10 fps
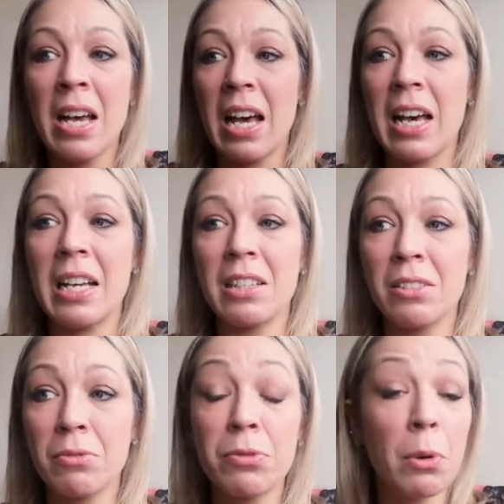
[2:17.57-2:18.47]

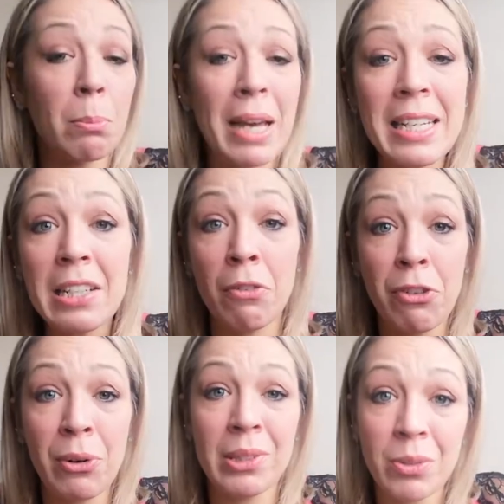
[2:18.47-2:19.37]
and for many
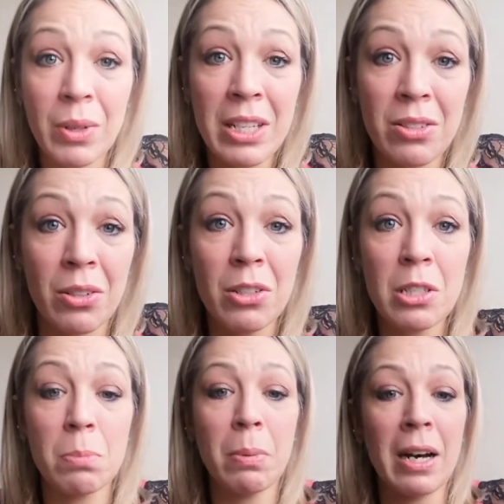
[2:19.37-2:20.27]
different
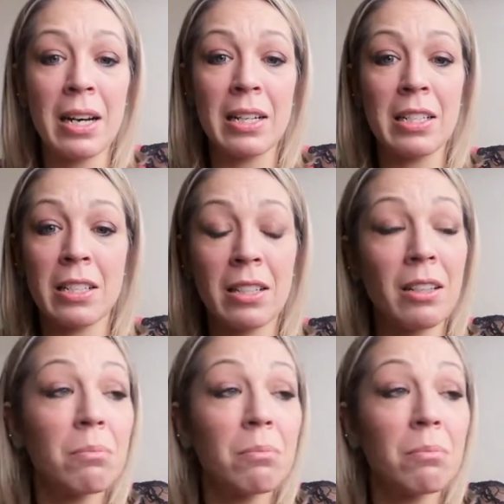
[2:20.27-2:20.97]
reasons but